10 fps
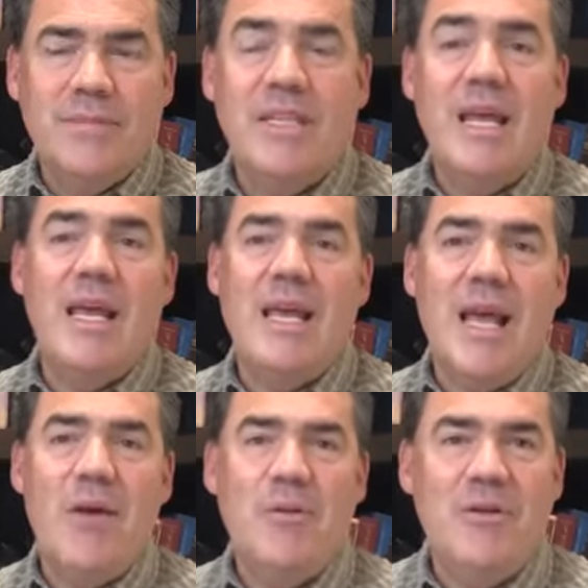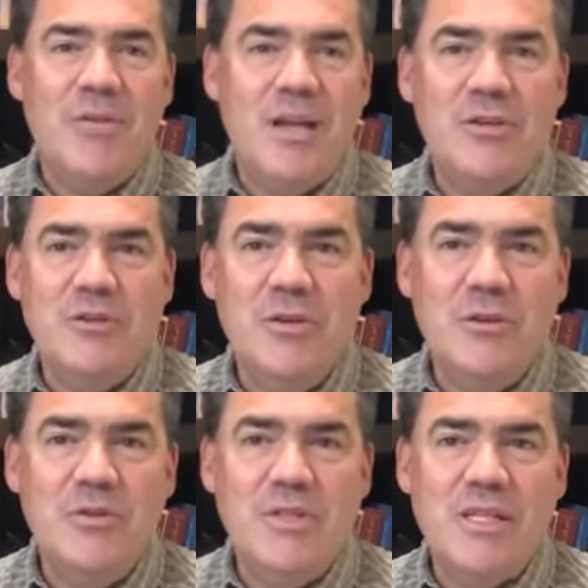Today, I would invite you to
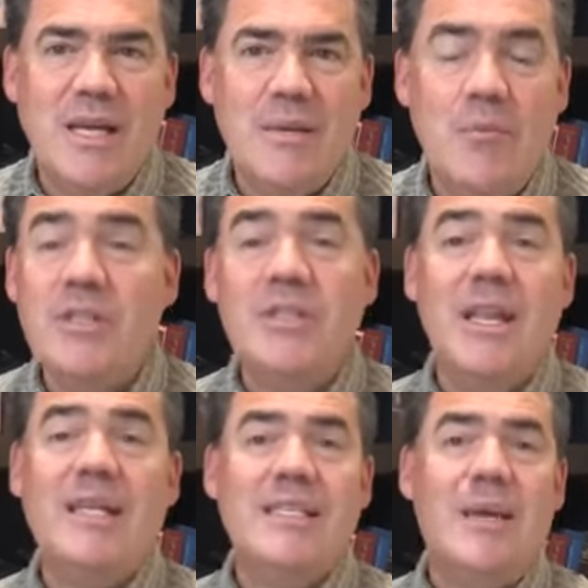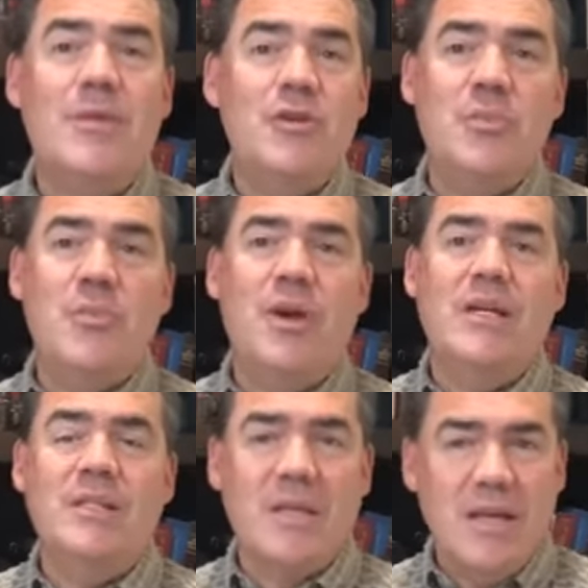do the same. When's the last time that you prayed
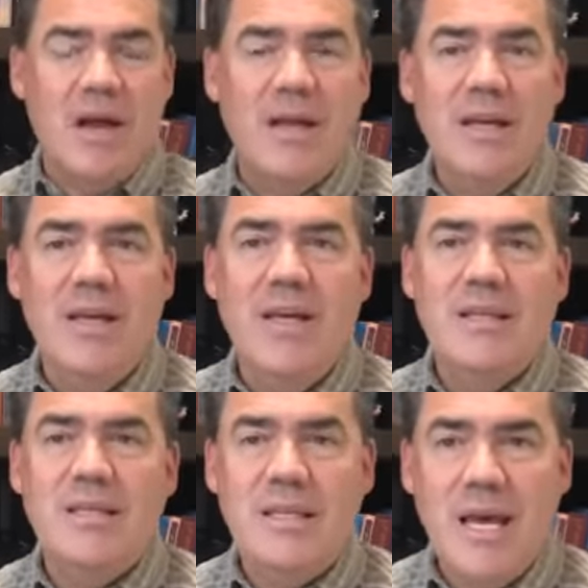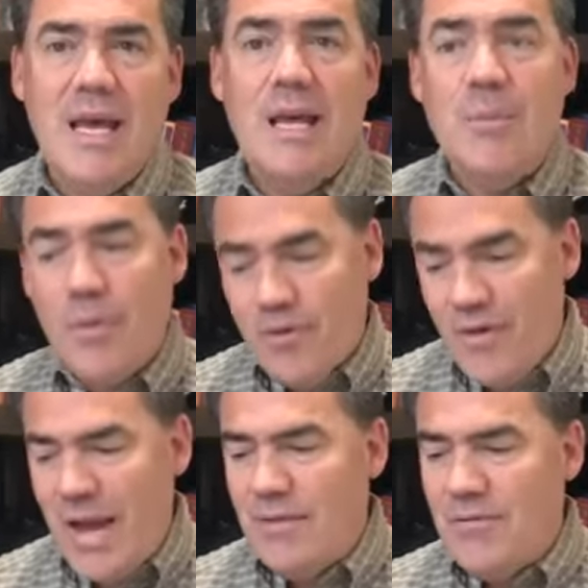and said, "God, today
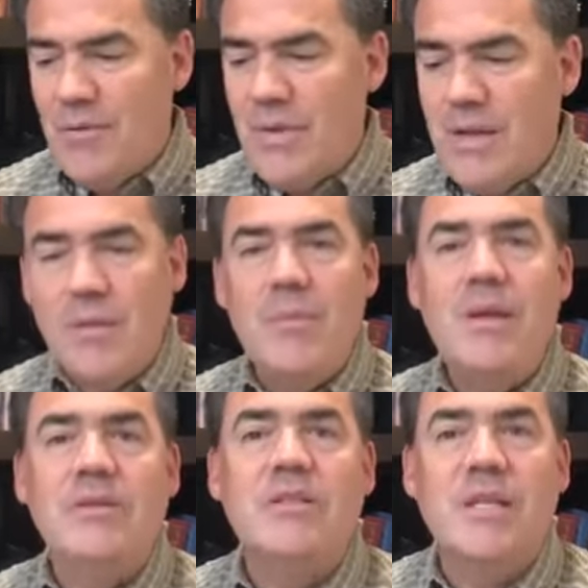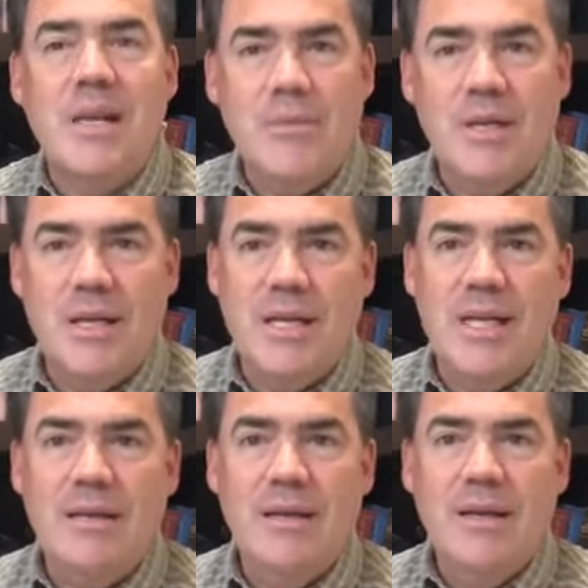provide for me the meals that I'm going to
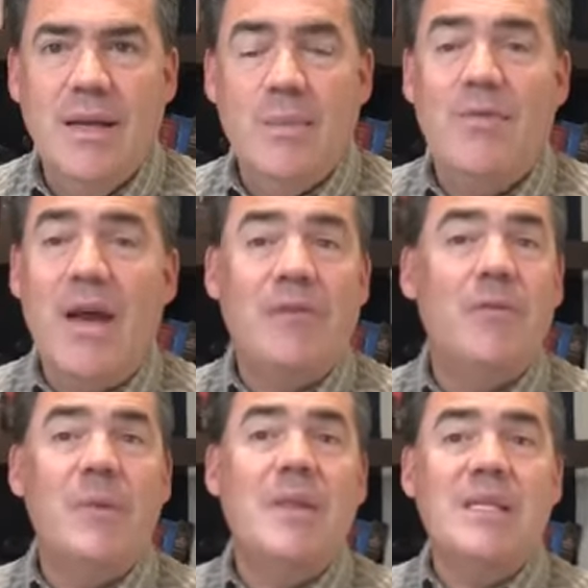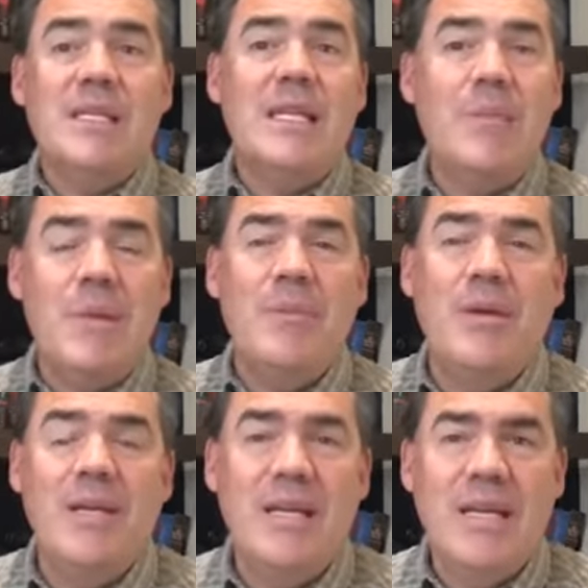need. Provide for me the sleep I'm
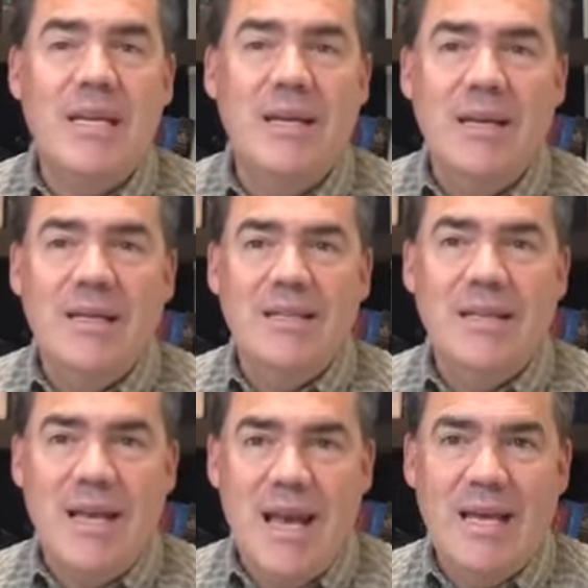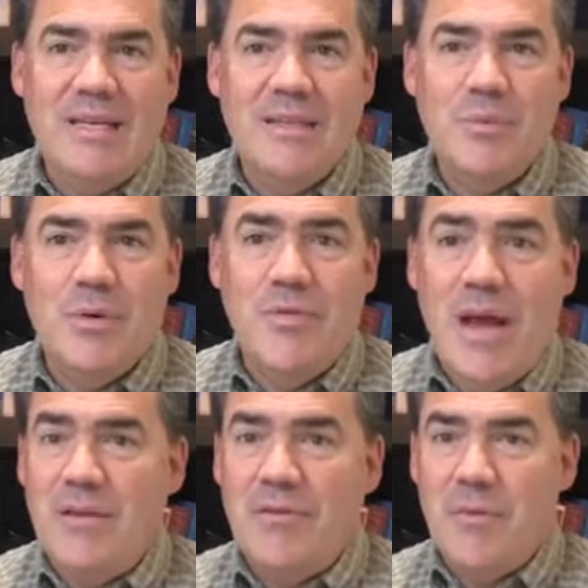going to need tonight.
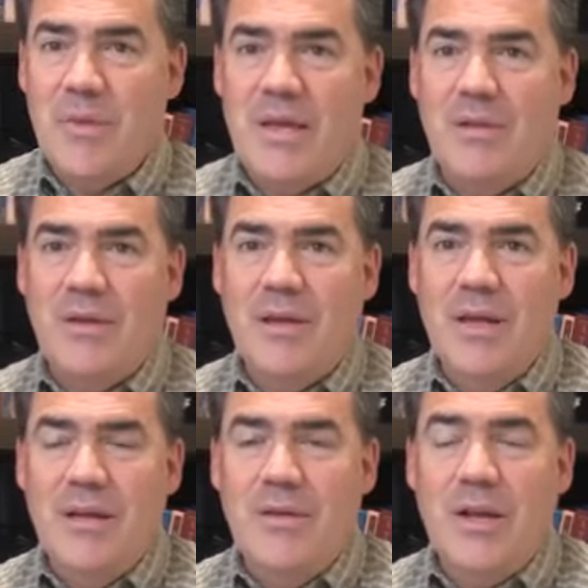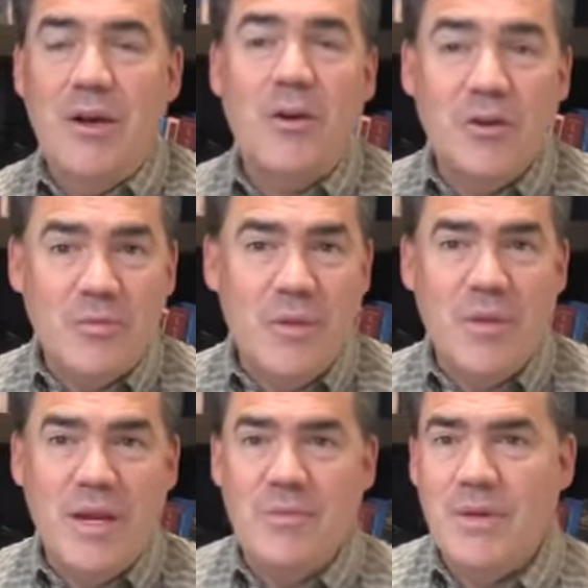Provide for me the encouragement
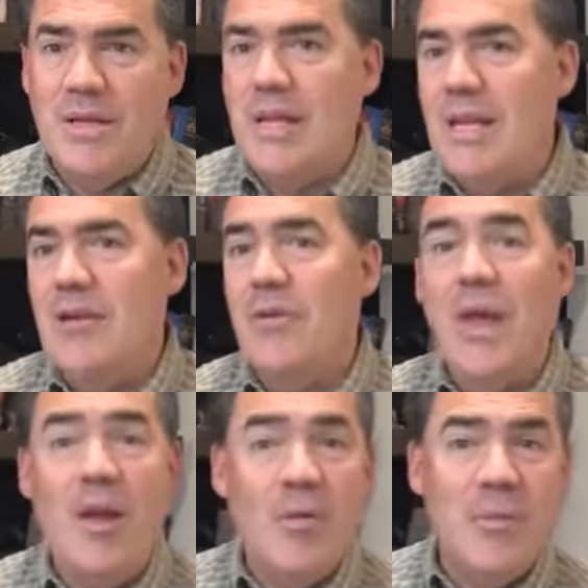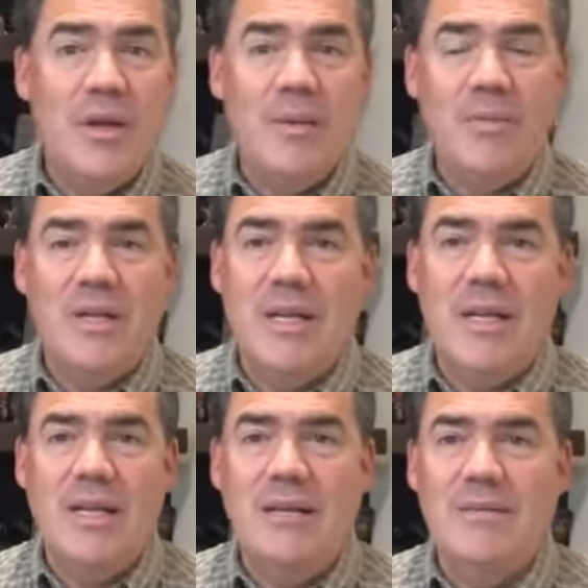that I'm going to need or the help that I'm going to
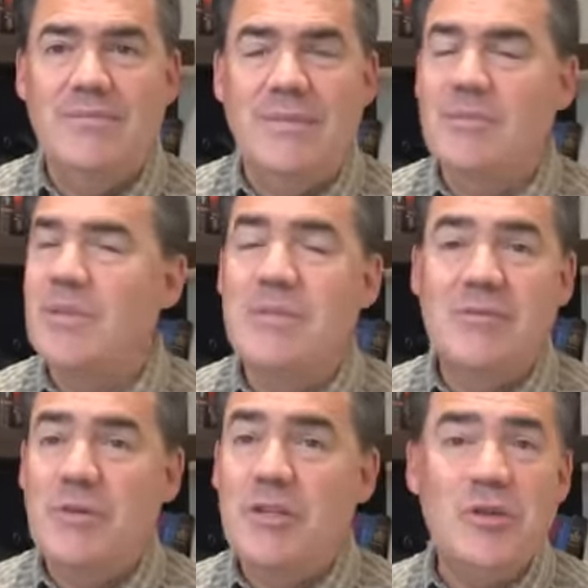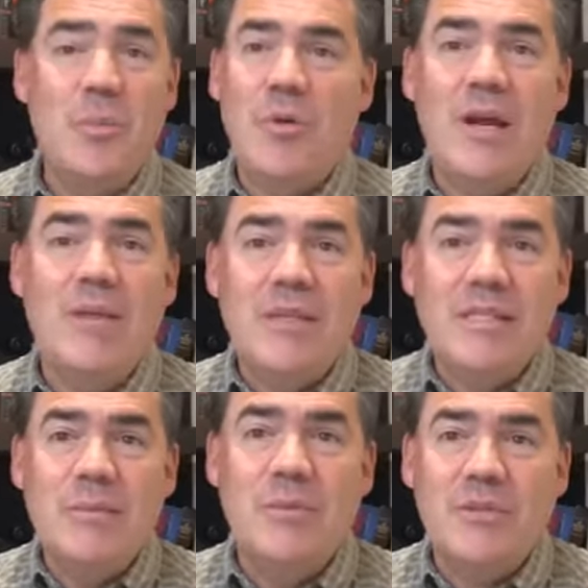need." Sometimes we just don't pray these
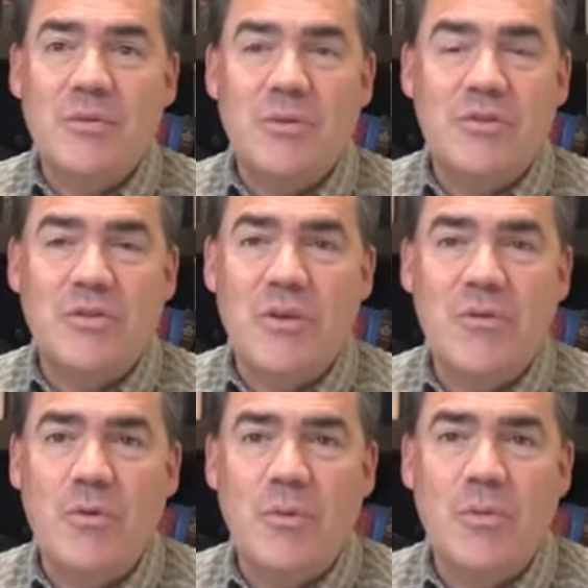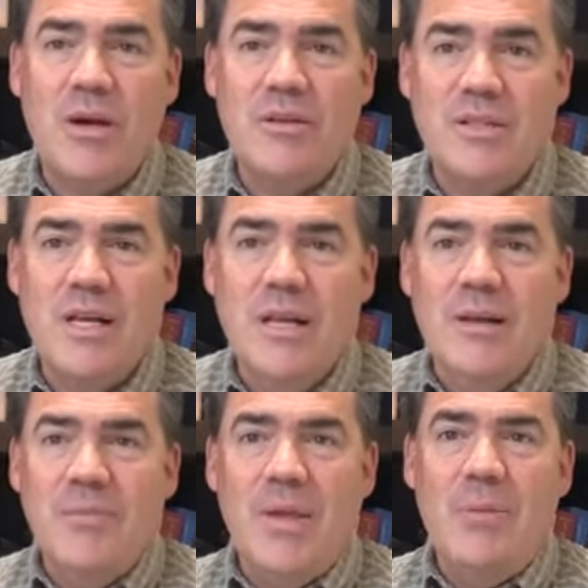simple sort of straightforward prayers,
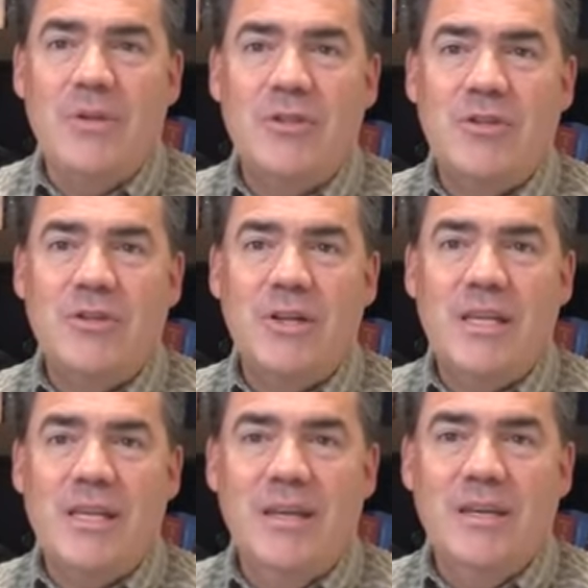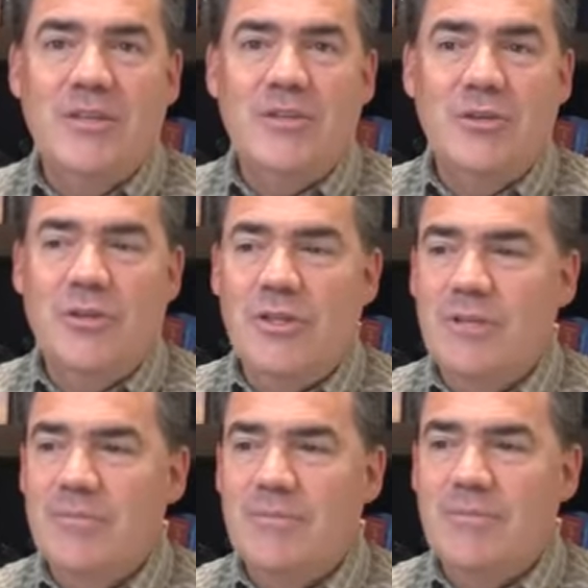and we certainly should.